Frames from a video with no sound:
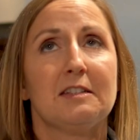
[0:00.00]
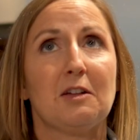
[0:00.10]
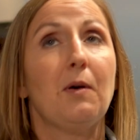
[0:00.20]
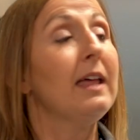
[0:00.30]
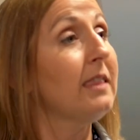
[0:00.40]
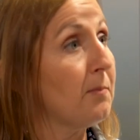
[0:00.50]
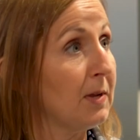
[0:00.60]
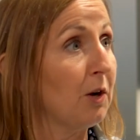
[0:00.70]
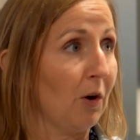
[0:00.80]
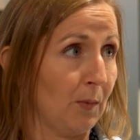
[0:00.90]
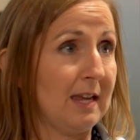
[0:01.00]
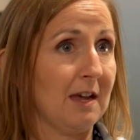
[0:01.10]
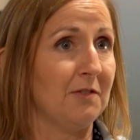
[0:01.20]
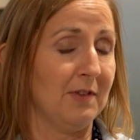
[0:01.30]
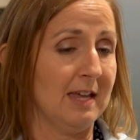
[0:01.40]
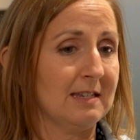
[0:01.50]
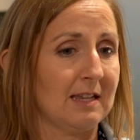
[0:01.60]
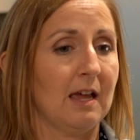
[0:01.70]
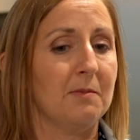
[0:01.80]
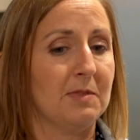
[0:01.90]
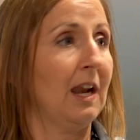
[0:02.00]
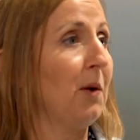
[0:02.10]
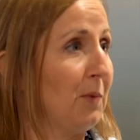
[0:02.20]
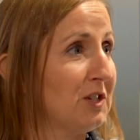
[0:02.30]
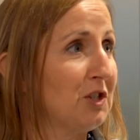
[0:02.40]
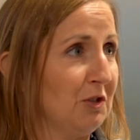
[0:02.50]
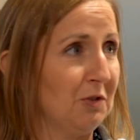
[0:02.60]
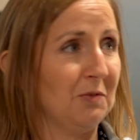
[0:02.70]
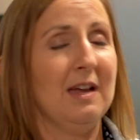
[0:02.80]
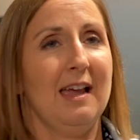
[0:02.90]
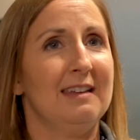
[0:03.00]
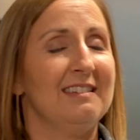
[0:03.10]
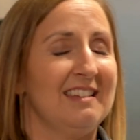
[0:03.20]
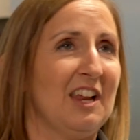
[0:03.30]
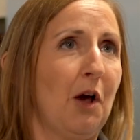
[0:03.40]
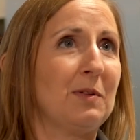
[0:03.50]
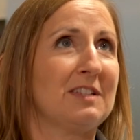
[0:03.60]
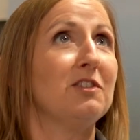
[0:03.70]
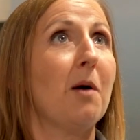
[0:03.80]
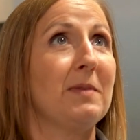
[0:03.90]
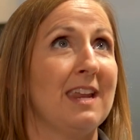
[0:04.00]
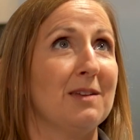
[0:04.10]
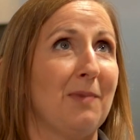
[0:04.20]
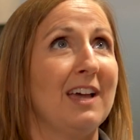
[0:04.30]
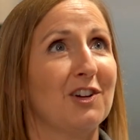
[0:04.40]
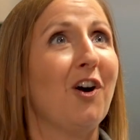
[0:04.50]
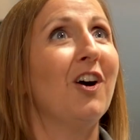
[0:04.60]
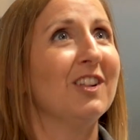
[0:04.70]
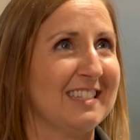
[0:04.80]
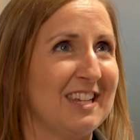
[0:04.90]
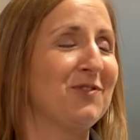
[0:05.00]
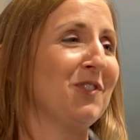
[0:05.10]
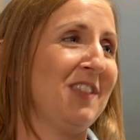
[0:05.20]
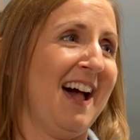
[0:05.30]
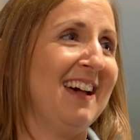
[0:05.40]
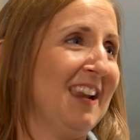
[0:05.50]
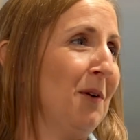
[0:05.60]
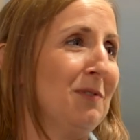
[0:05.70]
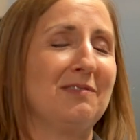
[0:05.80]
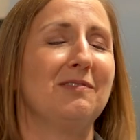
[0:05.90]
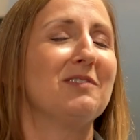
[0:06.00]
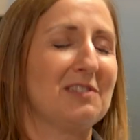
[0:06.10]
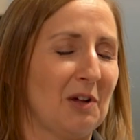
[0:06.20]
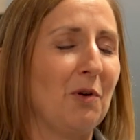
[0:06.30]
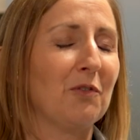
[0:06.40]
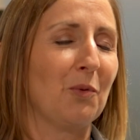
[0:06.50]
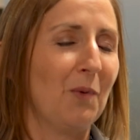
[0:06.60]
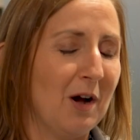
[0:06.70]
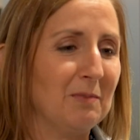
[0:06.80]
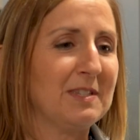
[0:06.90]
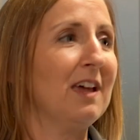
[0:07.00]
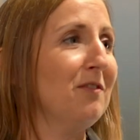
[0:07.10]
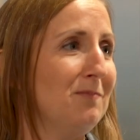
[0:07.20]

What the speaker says: So at that PR Week event that I went to, and I was nominated by a colleague for that, and I was so overwhelmed to